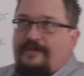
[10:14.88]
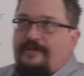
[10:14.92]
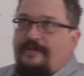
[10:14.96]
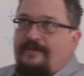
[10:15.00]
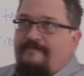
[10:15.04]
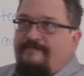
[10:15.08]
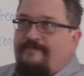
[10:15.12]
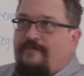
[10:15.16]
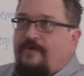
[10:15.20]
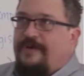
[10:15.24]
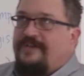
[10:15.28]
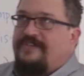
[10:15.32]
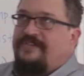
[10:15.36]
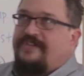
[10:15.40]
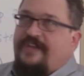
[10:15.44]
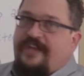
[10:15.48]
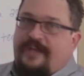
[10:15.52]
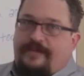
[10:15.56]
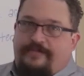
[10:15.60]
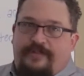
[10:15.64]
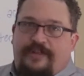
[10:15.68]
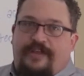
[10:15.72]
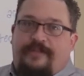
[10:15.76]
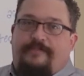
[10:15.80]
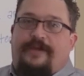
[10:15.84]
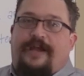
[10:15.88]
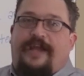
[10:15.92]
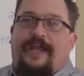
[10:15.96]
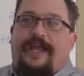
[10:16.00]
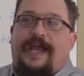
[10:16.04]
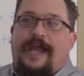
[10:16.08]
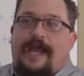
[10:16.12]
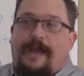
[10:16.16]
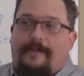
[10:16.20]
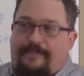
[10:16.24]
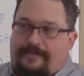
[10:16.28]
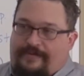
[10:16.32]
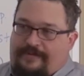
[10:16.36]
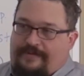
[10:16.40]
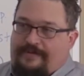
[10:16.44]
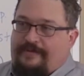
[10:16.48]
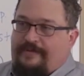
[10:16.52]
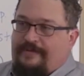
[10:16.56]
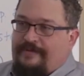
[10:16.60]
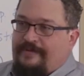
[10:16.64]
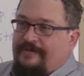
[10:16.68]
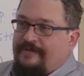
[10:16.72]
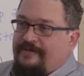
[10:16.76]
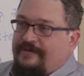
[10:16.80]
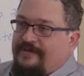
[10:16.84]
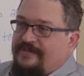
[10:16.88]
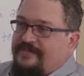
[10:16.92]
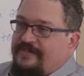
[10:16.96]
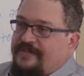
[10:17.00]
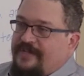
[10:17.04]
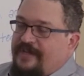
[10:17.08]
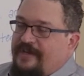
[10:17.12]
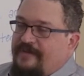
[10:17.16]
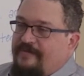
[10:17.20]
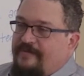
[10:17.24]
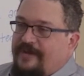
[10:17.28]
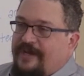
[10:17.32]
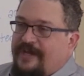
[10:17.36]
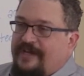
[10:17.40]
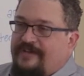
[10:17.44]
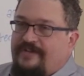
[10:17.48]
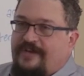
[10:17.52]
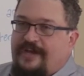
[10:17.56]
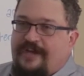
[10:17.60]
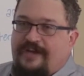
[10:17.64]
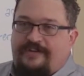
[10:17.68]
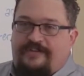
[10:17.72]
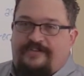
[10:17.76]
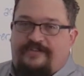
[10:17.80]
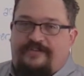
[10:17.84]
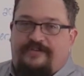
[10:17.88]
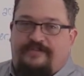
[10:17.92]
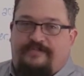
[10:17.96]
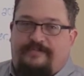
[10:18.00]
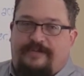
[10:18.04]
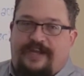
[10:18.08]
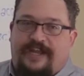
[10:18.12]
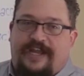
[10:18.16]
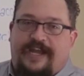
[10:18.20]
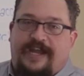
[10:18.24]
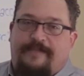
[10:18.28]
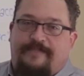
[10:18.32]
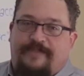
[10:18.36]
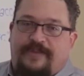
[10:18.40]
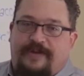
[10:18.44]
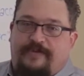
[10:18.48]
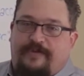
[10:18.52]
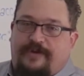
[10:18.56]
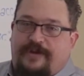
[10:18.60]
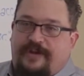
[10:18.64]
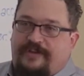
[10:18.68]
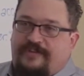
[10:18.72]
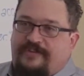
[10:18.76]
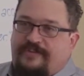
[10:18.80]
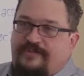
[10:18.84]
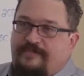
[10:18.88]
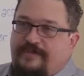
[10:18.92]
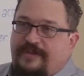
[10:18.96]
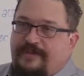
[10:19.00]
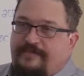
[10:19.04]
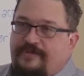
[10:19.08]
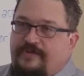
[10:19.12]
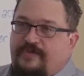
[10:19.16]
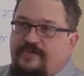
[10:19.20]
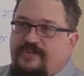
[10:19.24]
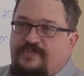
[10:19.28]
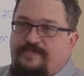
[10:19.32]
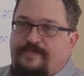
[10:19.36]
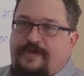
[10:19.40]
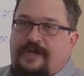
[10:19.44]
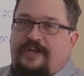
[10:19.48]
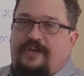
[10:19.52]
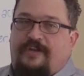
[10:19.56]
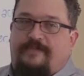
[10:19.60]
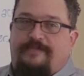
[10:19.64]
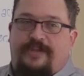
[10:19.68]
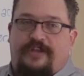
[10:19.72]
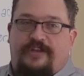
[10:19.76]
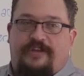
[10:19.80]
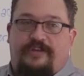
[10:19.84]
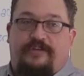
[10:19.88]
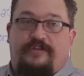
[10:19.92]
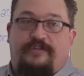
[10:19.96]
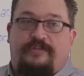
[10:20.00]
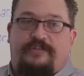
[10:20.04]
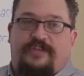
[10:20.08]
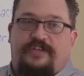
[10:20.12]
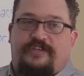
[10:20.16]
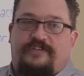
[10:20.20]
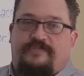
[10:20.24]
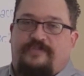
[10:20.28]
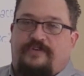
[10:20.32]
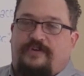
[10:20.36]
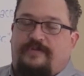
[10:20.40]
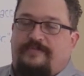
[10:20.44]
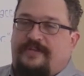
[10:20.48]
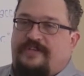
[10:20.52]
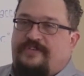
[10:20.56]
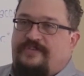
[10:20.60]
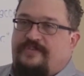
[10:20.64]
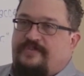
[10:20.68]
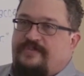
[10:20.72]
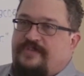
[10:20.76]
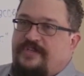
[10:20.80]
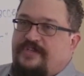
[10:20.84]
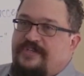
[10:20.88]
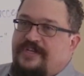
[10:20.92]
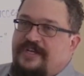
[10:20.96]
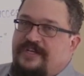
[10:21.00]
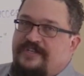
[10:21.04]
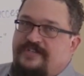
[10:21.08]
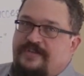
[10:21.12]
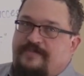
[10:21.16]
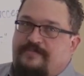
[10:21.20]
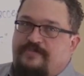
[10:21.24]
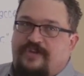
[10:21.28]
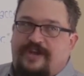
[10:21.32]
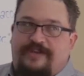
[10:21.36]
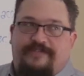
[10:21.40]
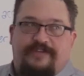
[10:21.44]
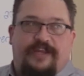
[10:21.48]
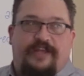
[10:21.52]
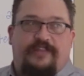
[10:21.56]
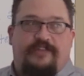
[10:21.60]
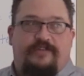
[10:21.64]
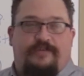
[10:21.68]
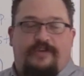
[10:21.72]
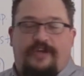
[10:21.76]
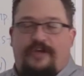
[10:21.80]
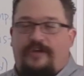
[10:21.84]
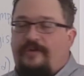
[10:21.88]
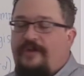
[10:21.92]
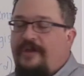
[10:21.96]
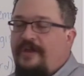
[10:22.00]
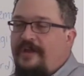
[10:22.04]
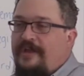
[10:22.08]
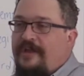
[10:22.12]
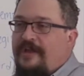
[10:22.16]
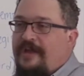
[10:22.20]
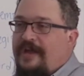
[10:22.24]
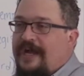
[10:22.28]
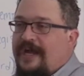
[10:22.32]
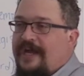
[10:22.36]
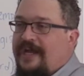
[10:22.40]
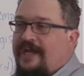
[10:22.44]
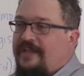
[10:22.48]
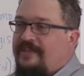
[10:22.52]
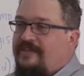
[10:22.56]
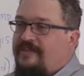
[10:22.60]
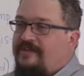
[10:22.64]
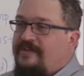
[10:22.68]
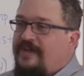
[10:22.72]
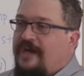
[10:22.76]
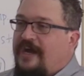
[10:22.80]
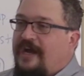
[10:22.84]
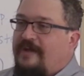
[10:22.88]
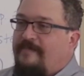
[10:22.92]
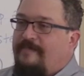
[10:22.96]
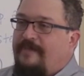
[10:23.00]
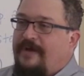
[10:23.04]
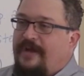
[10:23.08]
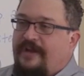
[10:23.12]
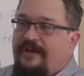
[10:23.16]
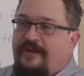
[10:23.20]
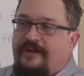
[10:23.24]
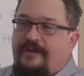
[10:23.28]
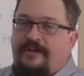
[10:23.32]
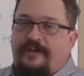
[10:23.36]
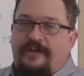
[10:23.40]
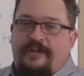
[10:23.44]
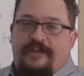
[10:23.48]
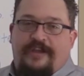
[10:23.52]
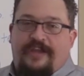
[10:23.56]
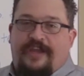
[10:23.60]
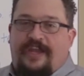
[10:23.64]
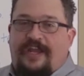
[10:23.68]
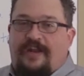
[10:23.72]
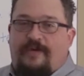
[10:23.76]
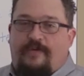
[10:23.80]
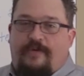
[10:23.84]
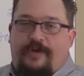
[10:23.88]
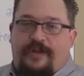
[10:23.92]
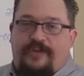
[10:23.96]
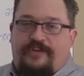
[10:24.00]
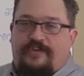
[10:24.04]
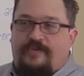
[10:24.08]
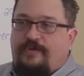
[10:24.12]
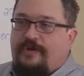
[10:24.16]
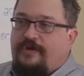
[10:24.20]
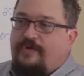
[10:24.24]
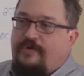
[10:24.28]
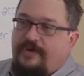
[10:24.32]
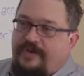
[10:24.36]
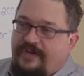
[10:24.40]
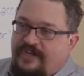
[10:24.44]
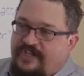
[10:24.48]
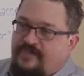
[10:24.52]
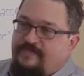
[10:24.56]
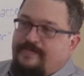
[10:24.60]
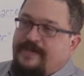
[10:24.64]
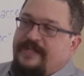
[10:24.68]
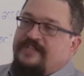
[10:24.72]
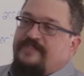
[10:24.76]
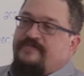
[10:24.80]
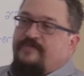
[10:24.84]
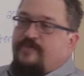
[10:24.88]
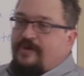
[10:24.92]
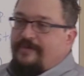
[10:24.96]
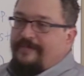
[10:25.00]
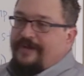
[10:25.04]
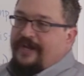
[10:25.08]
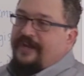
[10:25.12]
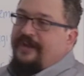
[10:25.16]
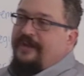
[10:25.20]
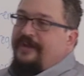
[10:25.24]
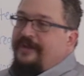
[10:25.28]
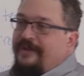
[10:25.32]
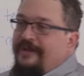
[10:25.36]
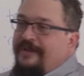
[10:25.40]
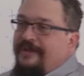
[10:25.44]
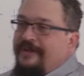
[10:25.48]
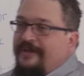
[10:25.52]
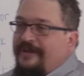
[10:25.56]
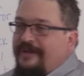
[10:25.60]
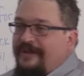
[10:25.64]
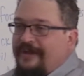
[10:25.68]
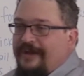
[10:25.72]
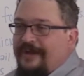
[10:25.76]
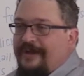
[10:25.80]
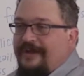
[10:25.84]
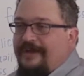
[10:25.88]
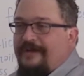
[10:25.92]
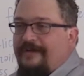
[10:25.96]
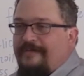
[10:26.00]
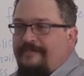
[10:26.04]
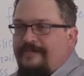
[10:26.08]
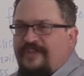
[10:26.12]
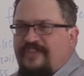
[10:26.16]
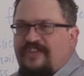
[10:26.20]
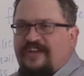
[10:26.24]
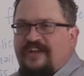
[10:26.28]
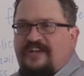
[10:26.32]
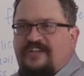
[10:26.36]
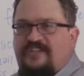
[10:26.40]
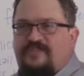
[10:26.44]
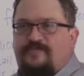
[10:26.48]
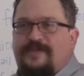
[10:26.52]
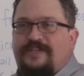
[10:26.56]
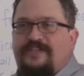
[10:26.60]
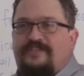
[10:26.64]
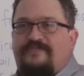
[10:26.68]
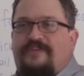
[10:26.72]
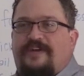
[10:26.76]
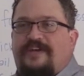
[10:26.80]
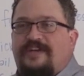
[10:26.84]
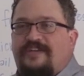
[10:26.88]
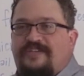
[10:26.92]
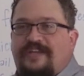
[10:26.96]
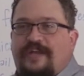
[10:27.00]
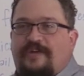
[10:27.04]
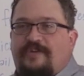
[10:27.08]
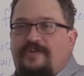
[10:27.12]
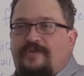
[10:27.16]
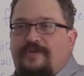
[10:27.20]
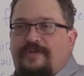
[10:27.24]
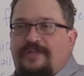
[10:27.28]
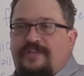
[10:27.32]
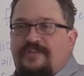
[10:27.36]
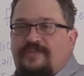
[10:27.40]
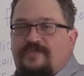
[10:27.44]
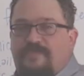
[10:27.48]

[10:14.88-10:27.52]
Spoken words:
voice enabling my app to say when I talk to my app that I want it to be able to respond to me and to do things for me. So such as I'm driving down the road, I hit the talk button and I want it to record an expense for me. I think Expensify is now doing this,